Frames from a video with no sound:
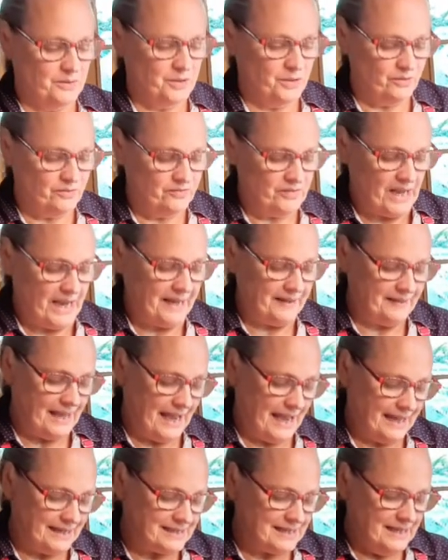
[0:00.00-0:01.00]
you'll find
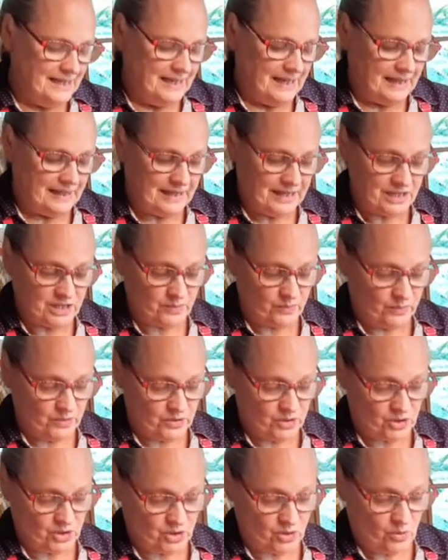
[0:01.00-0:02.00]
that these will
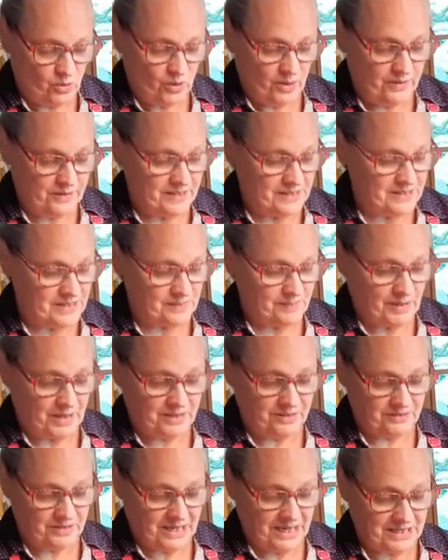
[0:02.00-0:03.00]
store. This is
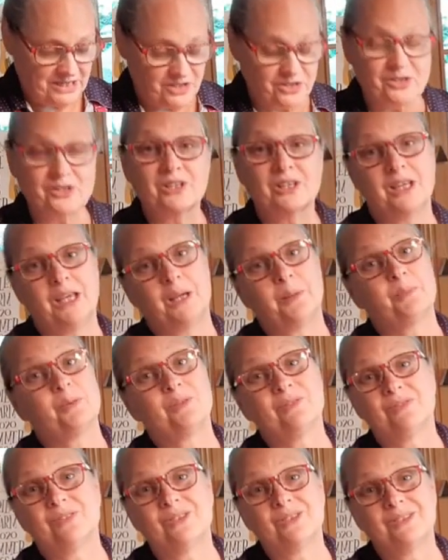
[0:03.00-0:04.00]
Mother Nature's keeper
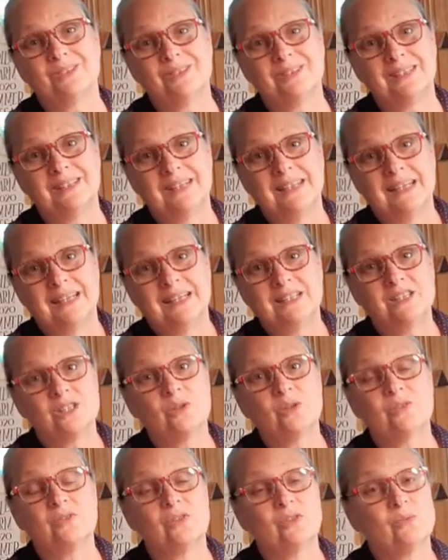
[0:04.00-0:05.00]
food.
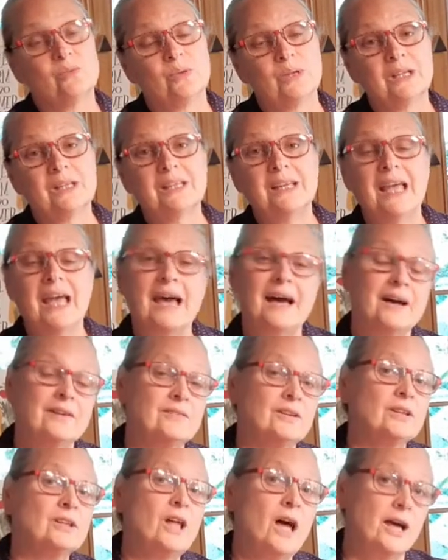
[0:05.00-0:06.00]
So if you really have
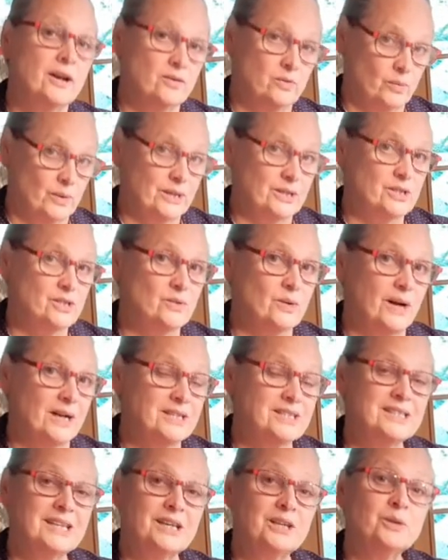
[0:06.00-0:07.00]
a lot of winter
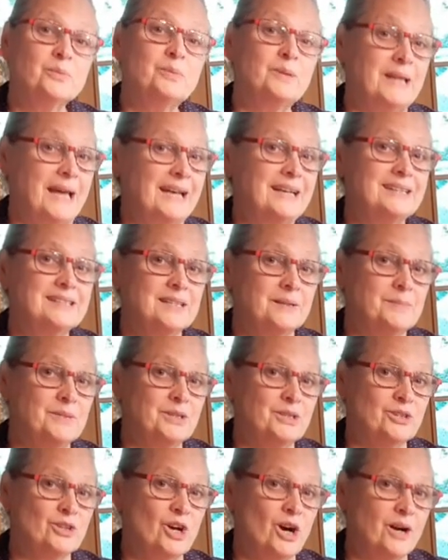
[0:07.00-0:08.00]
squash, say you planted some in
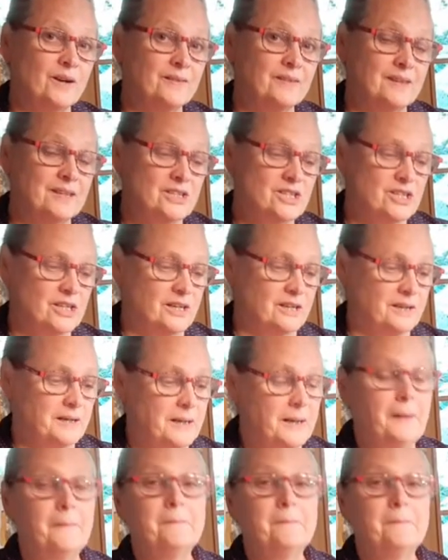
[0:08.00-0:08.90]
your garden this year,